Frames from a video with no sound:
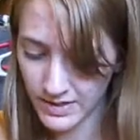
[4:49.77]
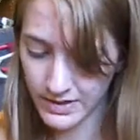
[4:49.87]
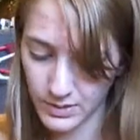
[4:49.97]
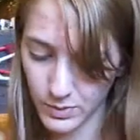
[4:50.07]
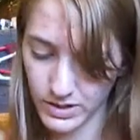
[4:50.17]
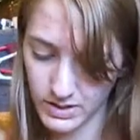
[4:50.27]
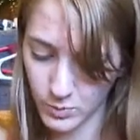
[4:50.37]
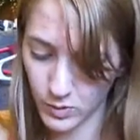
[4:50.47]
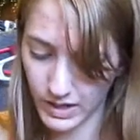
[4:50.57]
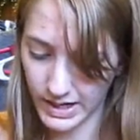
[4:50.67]
This one is
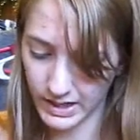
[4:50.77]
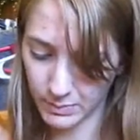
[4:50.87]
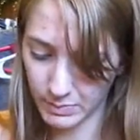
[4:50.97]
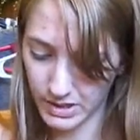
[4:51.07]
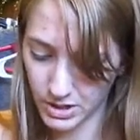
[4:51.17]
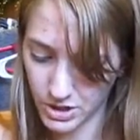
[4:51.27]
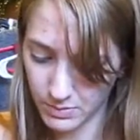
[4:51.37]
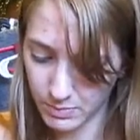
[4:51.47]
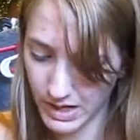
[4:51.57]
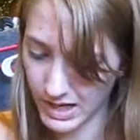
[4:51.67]
more like a
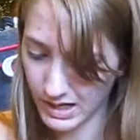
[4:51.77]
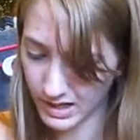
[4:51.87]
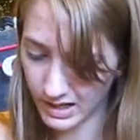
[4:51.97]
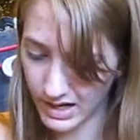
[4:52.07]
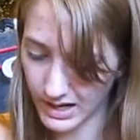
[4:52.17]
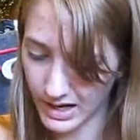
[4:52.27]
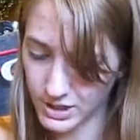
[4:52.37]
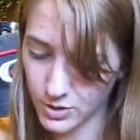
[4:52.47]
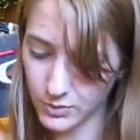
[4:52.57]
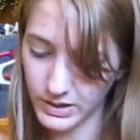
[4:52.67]
peachy pink and I
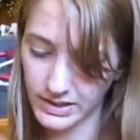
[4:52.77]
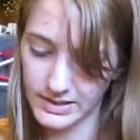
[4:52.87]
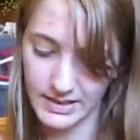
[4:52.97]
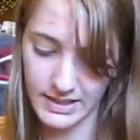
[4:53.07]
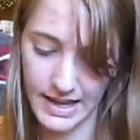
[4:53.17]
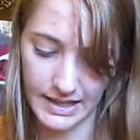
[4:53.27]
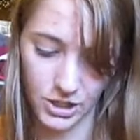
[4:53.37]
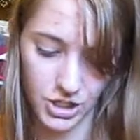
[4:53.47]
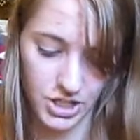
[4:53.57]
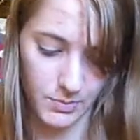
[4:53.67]
don't really see any
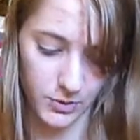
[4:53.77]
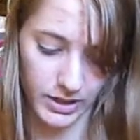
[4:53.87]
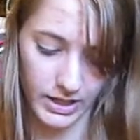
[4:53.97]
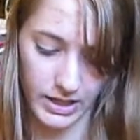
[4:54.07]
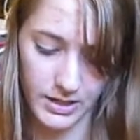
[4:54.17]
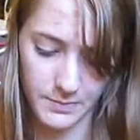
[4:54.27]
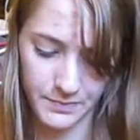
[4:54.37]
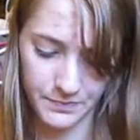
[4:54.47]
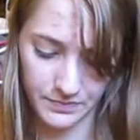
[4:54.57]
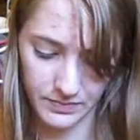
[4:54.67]
shimmer in it.
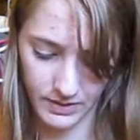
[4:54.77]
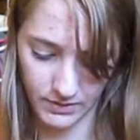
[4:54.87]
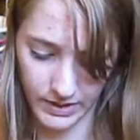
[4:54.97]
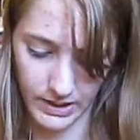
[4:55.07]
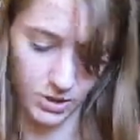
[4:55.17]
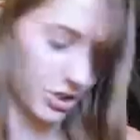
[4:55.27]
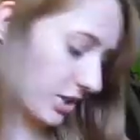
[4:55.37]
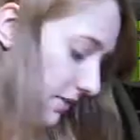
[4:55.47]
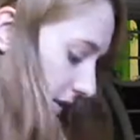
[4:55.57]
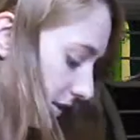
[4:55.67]
If I can
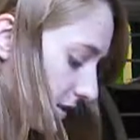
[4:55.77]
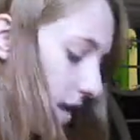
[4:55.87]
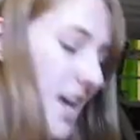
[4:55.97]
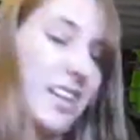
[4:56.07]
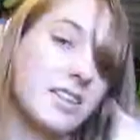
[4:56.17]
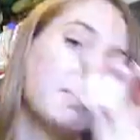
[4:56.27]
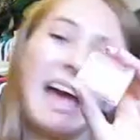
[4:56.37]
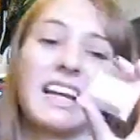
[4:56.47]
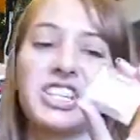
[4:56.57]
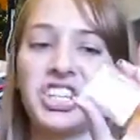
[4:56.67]
shut this. This
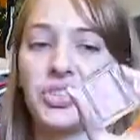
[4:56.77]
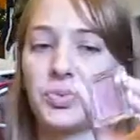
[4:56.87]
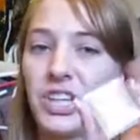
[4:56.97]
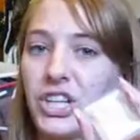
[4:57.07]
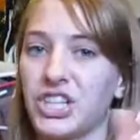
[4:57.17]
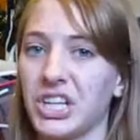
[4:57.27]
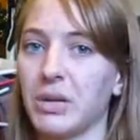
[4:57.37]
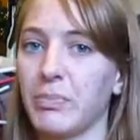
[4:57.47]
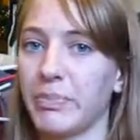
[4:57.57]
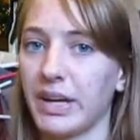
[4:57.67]
packaging is really
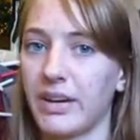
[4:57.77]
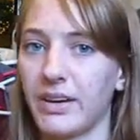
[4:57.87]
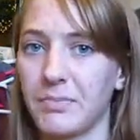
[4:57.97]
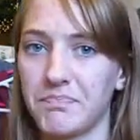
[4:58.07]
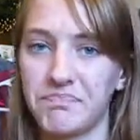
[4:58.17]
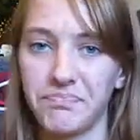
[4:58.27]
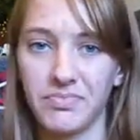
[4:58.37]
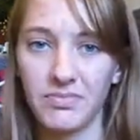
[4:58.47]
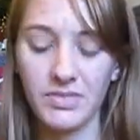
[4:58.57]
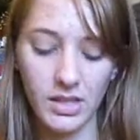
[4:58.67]
cheap but um,
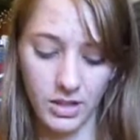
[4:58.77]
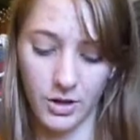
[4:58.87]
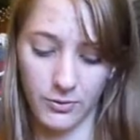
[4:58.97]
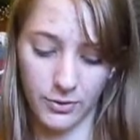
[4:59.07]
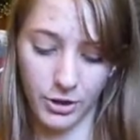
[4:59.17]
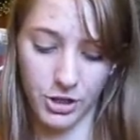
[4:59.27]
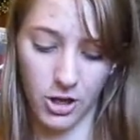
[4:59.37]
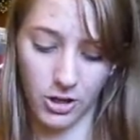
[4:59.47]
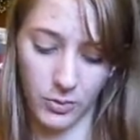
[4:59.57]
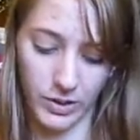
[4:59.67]
you know for a
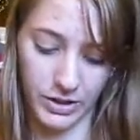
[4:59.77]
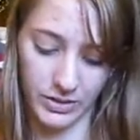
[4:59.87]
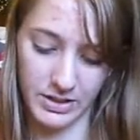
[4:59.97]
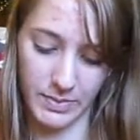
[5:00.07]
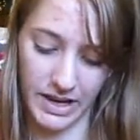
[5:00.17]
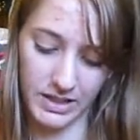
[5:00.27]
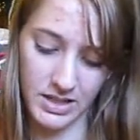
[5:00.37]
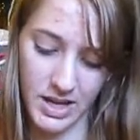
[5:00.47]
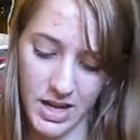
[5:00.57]
dollar what do you expect?